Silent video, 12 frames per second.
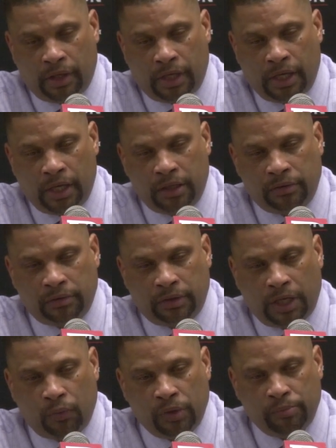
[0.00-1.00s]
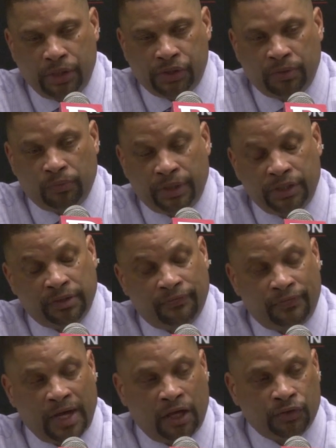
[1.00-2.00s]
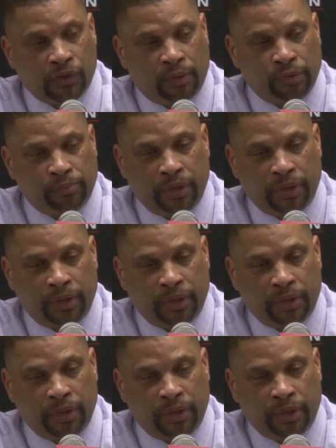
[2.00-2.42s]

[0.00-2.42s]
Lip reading: and we miss him when he's in foul trouble.